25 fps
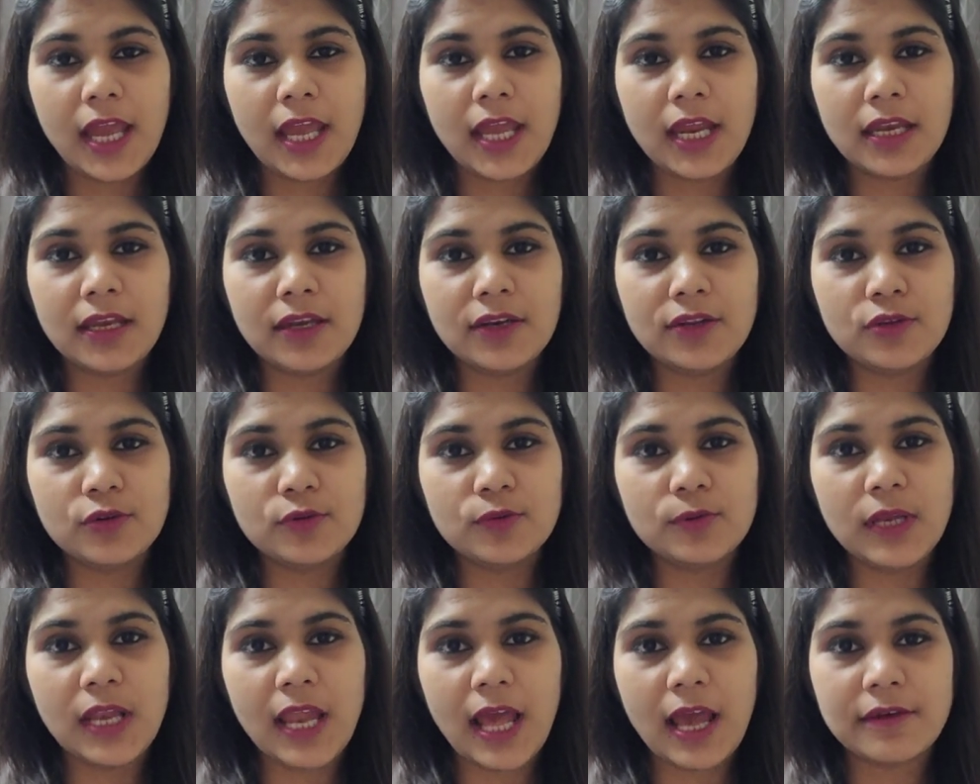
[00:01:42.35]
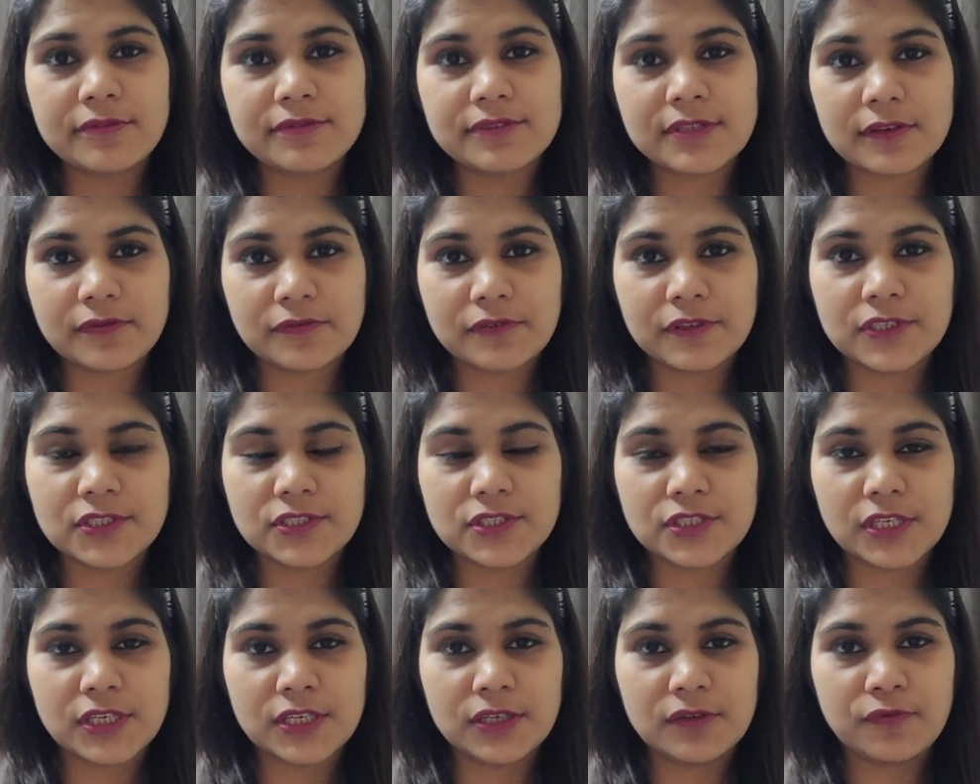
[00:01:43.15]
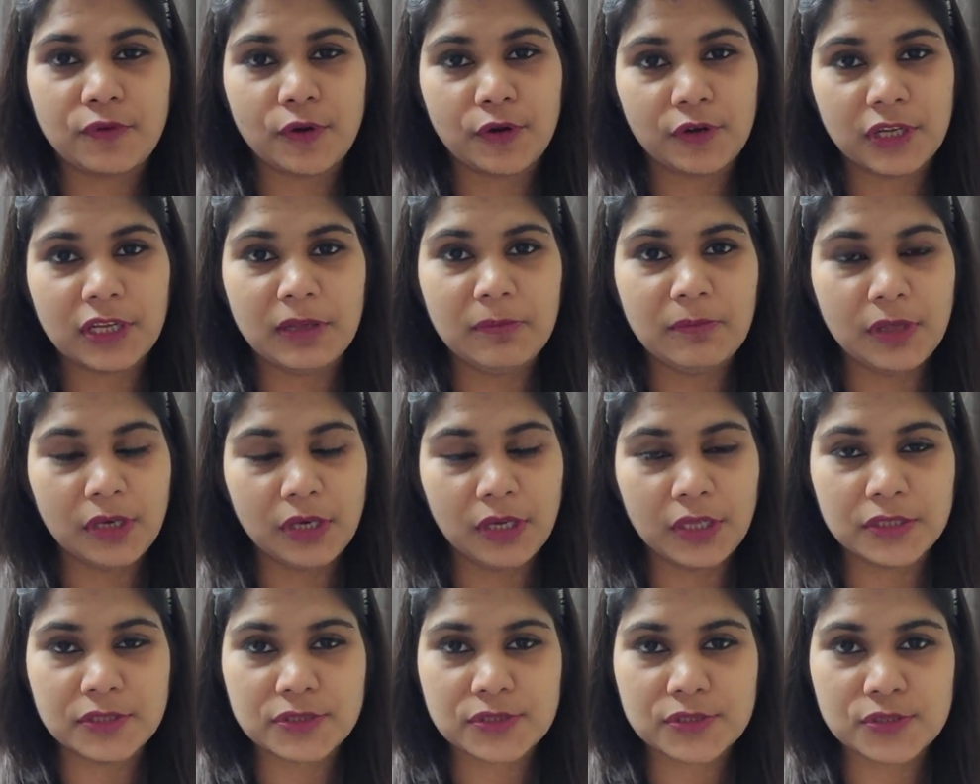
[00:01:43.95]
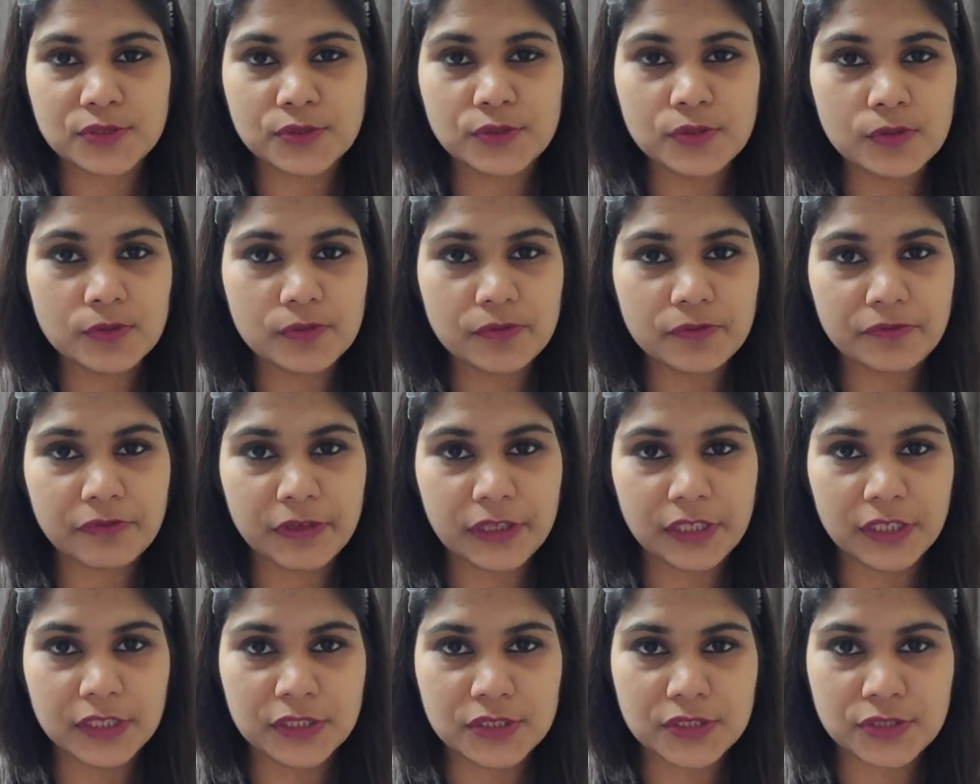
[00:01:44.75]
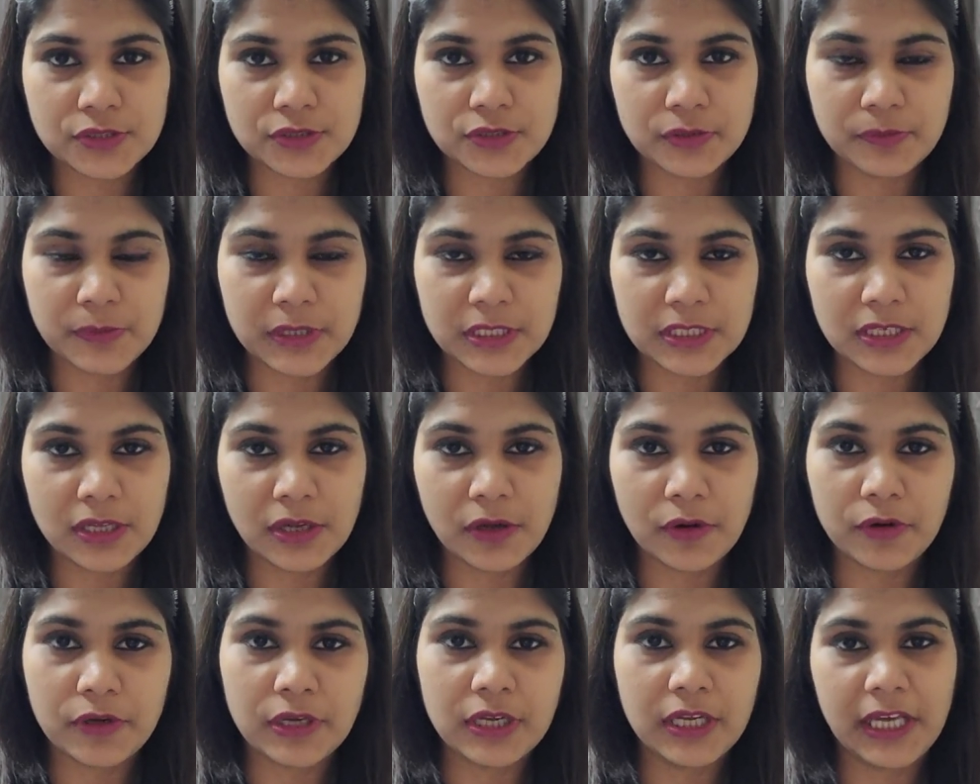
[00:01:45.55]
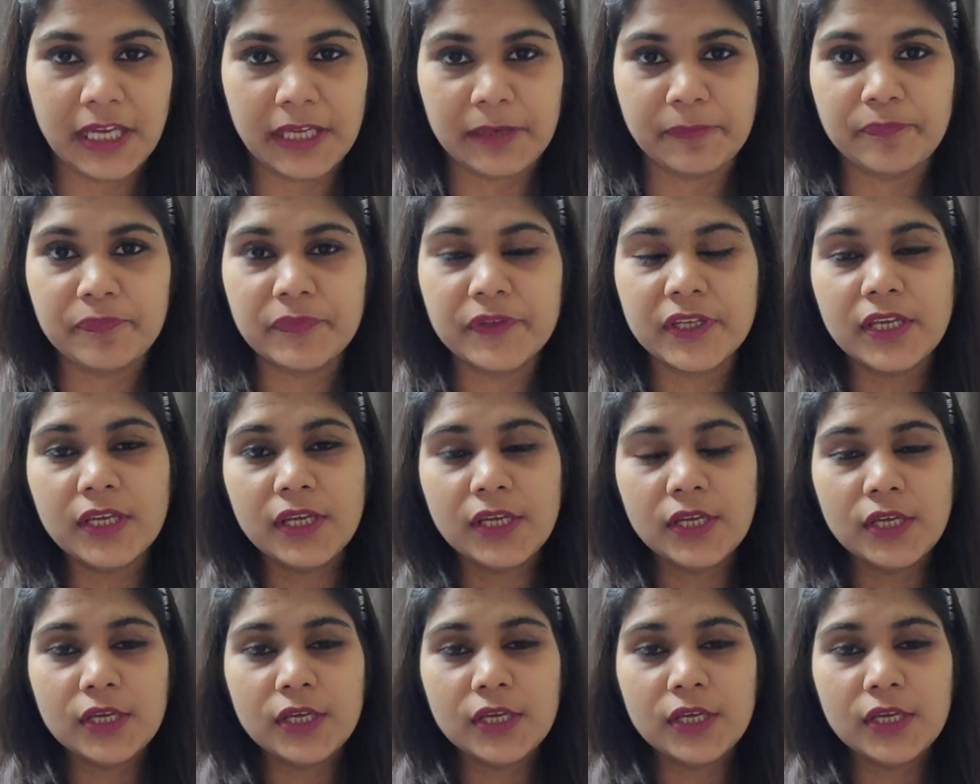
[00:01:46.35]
and you will have sufficient 40 minutes to finish your meeting on time.